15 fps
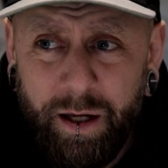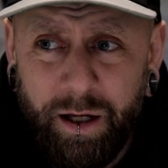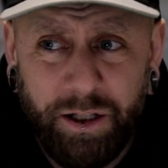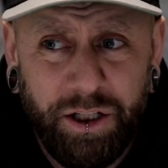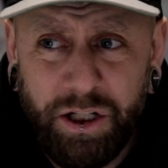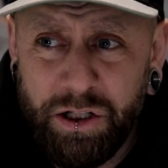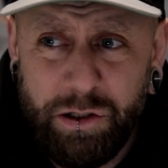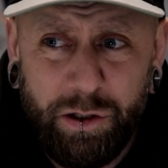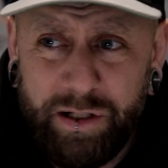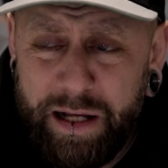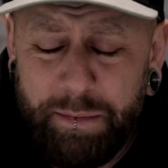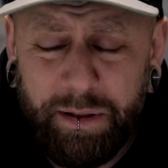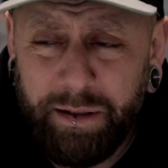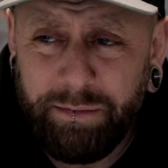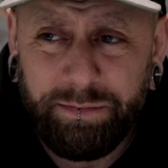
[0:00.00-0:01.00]
And she just looks
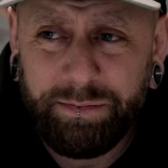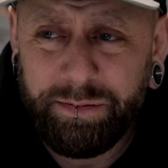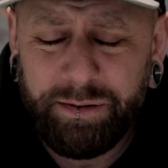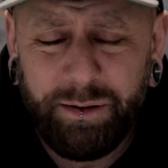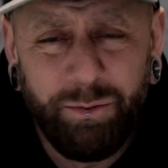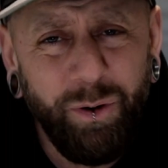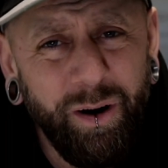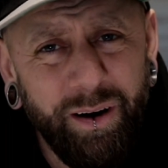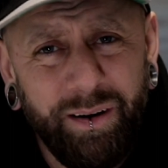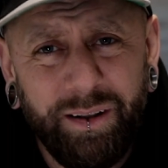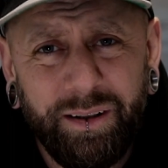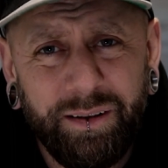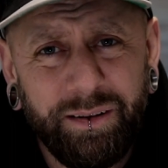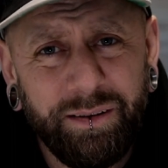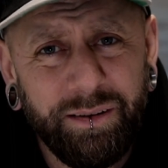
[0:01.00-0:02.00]
at me. What?
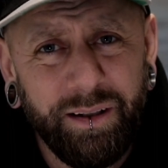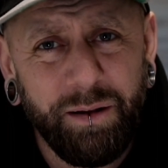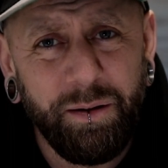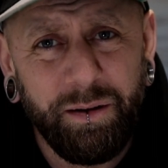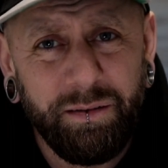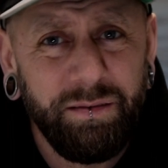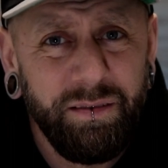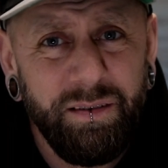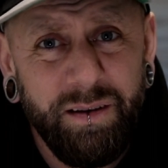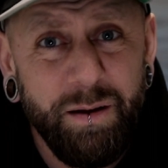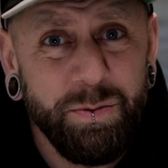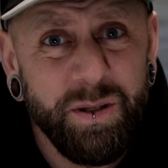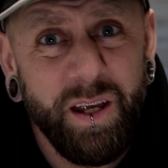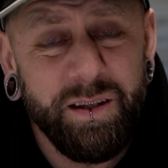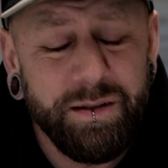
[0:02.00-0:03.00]
You know, are you
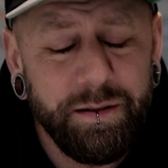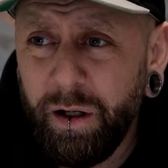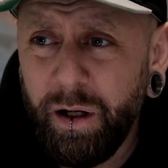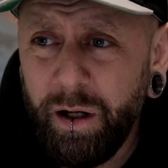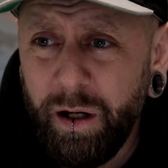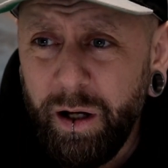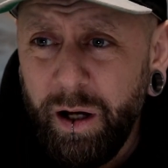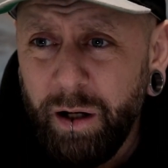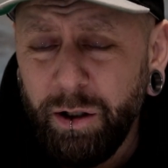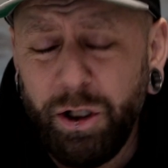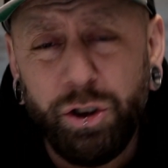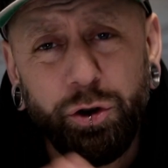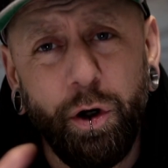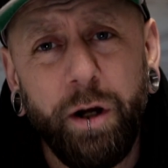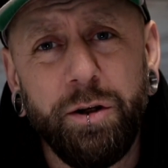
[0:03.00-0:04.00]
obsessed? I'm going
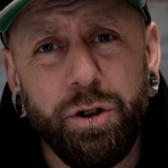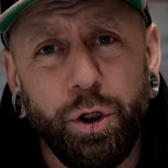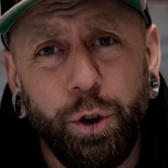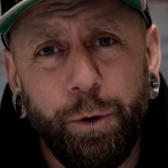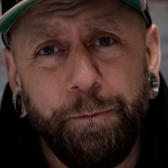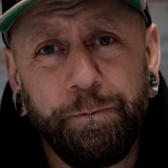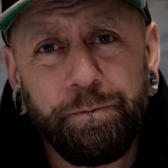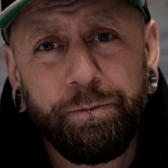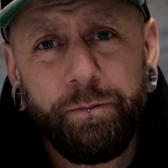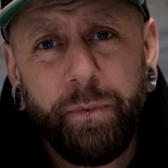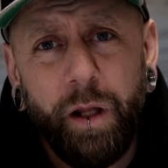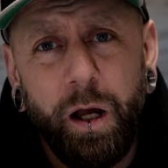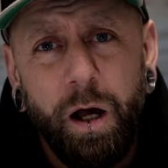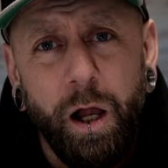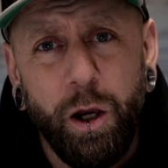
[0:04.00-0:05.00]
to try and do
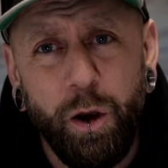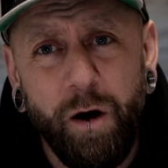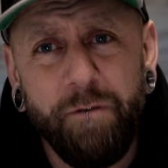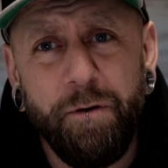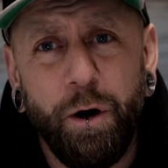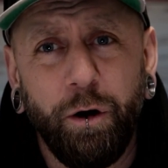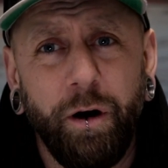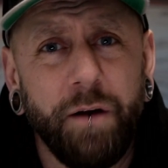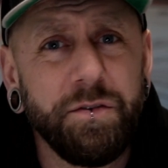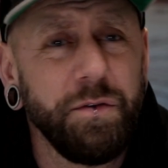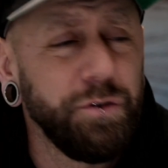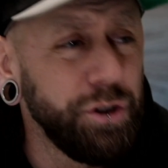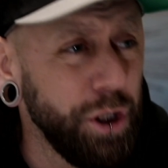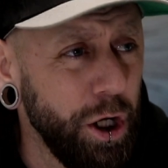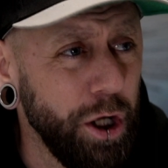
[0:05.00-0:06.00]
a lot of photographs
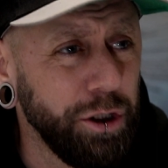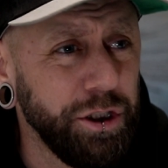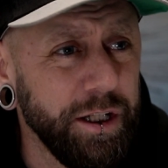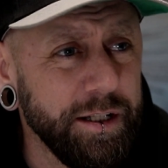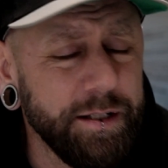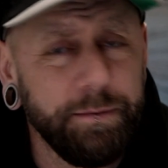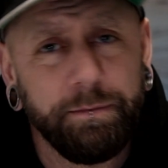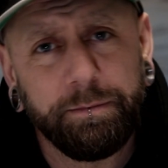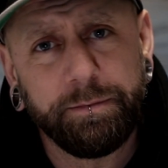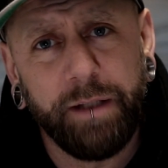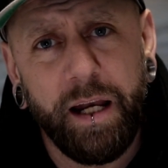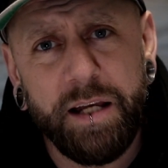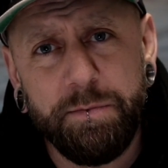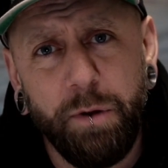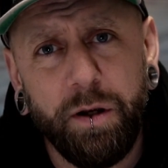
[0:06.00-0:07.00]
of churches.
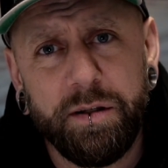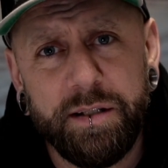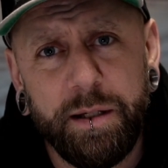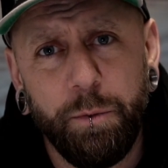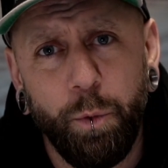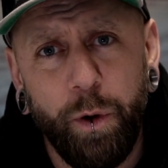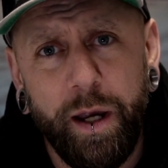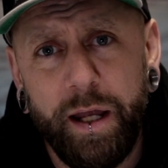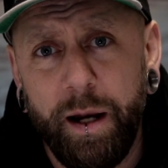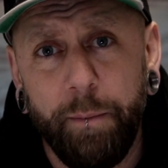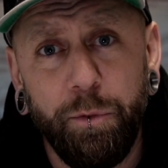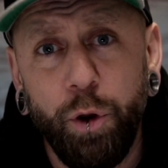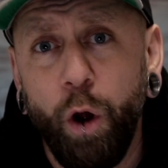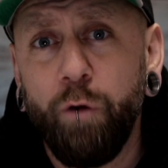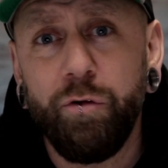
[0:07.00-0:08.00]
Now this might seem weird,
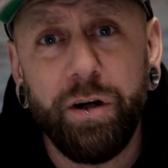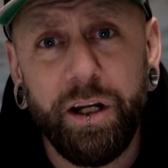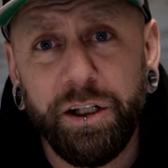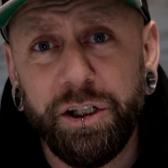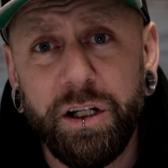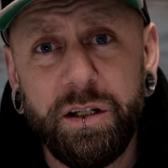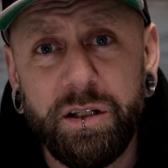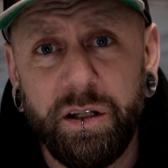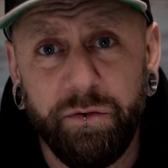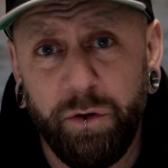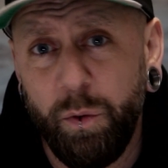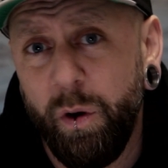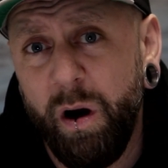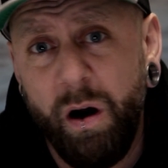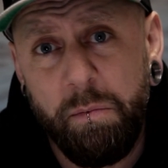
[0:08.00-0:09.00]
I'm not religious. If
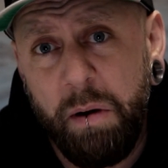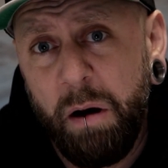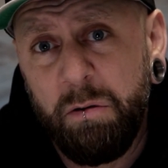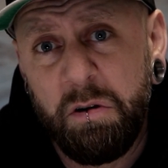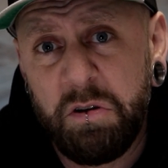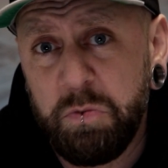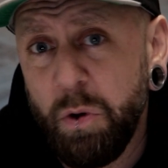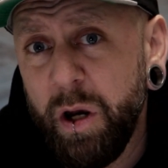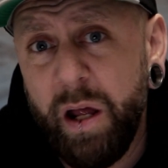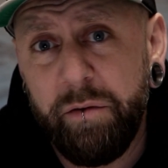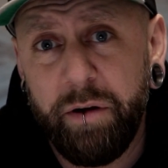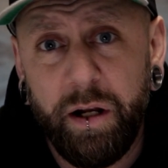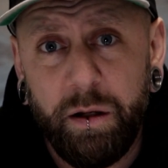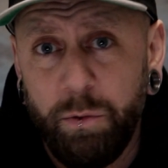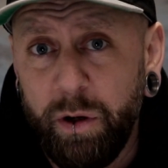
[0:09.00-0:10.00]
you are, bonus,
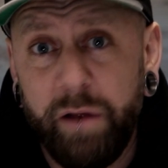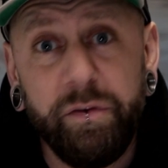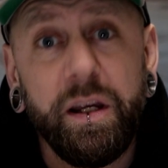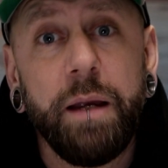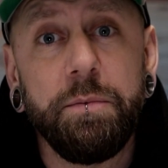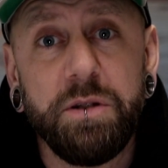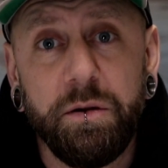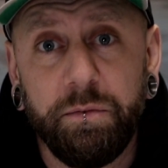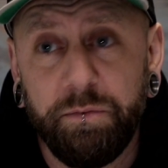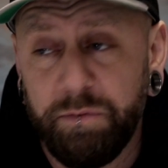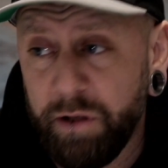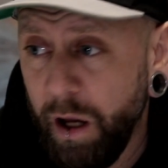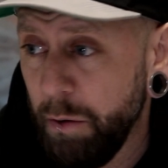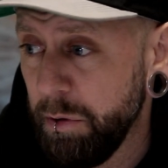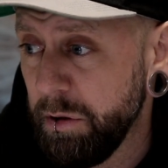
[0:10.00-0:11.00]
whatever keeps you
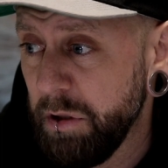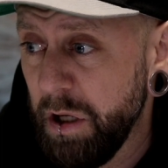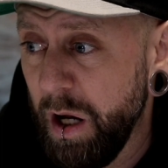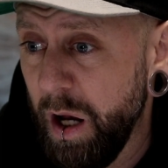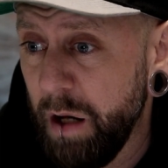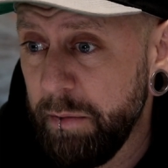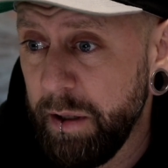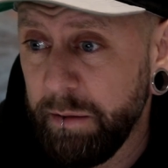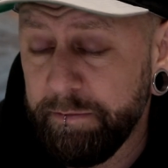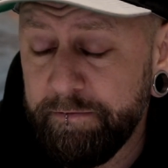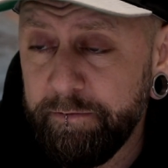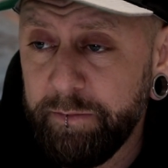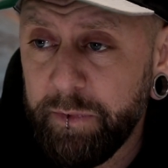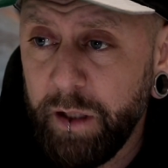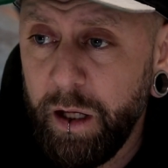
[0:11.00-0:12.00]
going, you know what
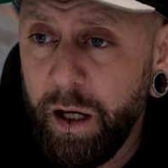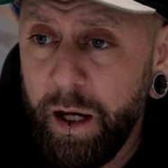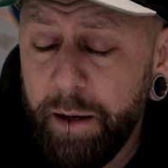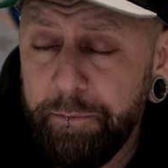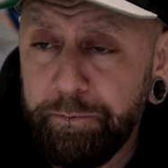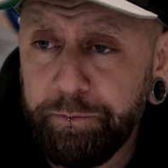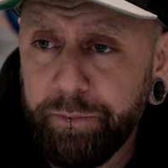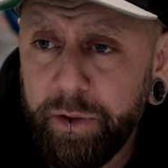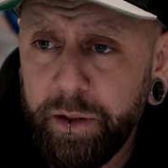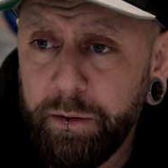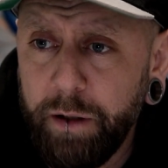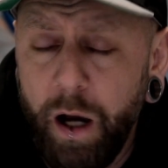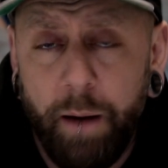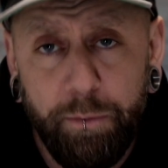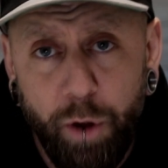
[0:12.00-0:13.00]
I mean?
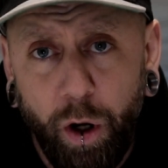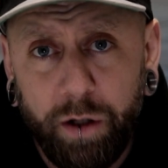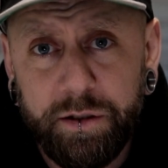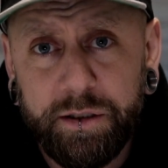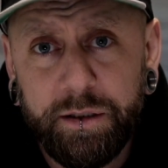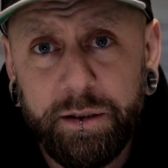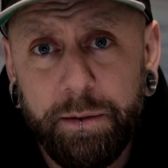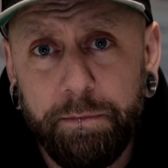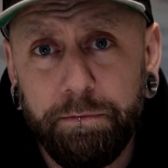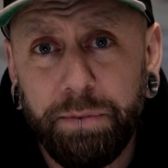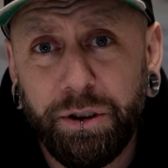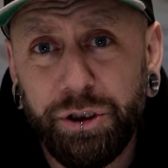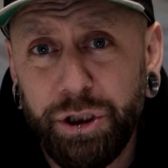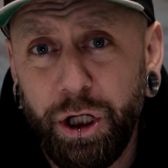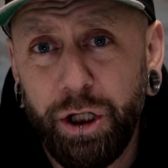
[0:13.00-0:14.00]
I'm not.
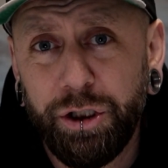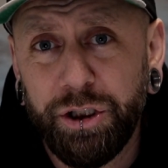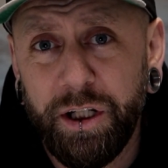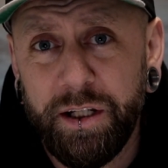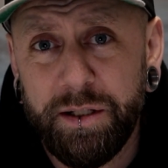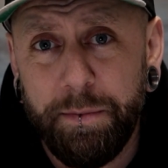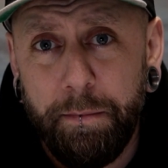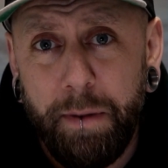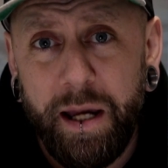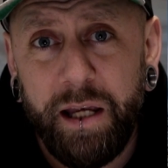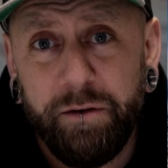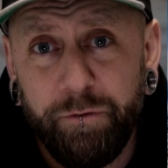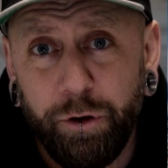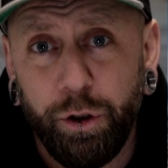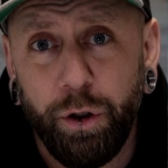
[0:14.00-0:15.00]
But churches
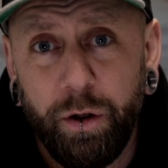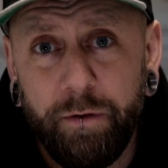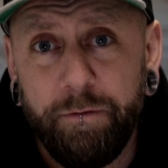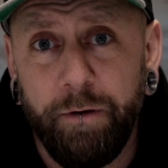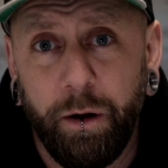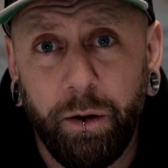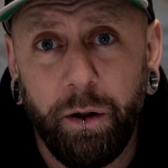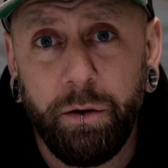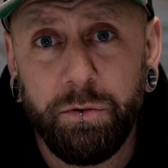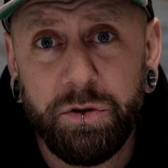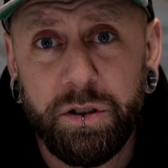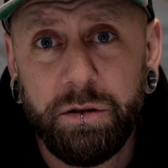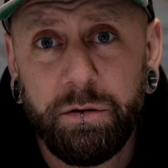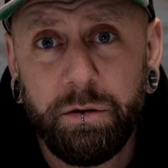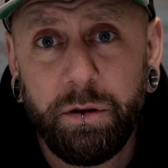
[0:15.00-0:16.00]
make for good
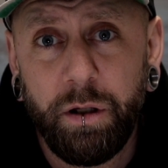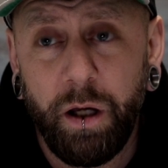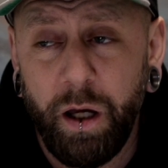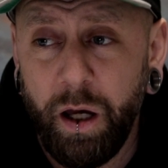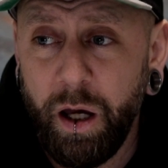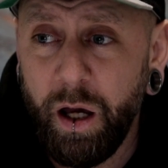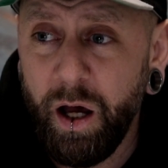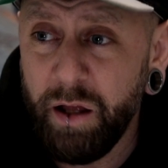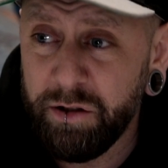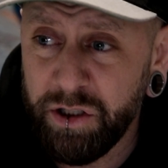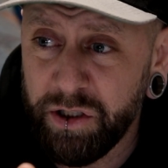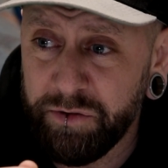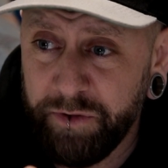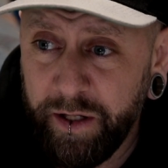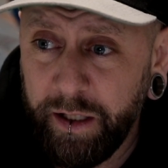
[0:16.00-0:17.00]
photos. I
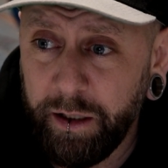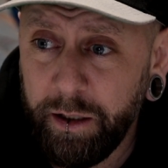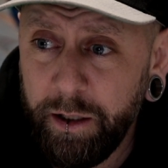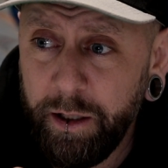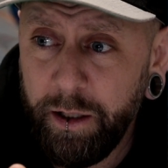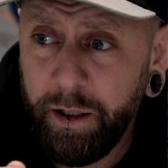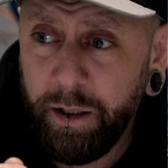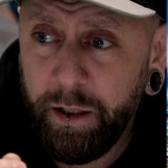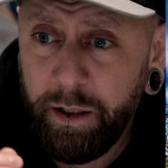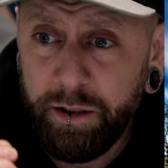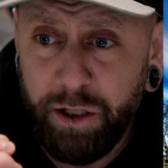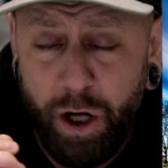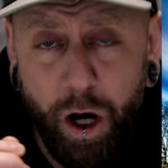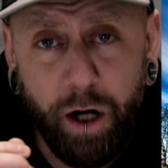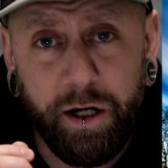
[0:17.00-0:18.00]
just think
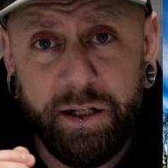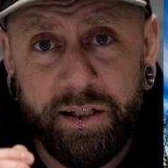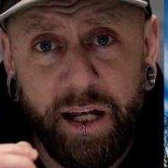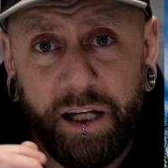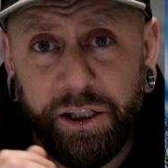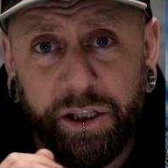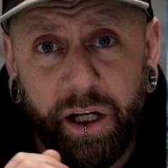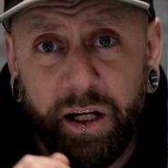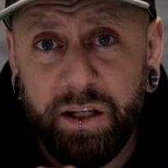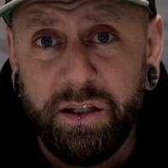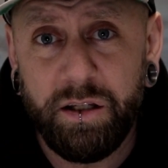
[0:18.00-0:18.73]
the architecture,